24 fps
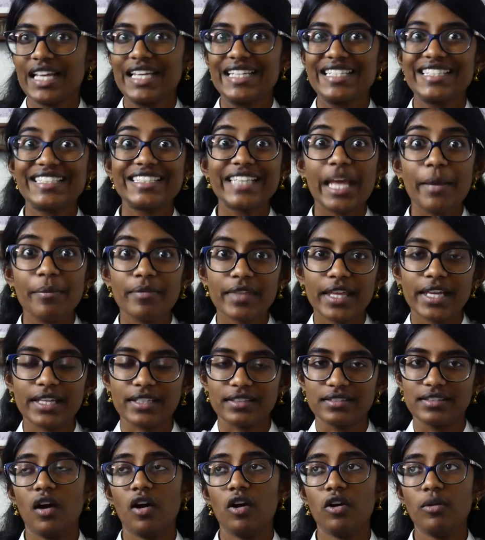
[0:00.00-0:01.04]
Same thing.
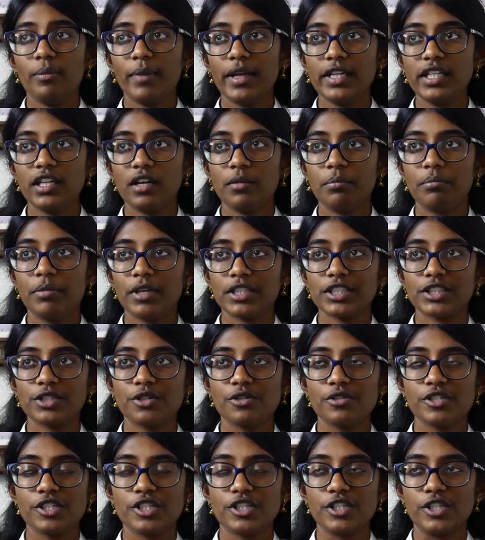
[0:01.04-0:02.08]
Oh, my dog butt
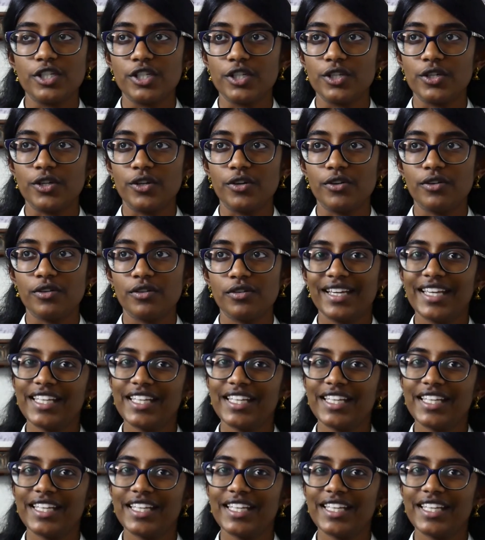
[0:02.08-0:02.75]
scoots too.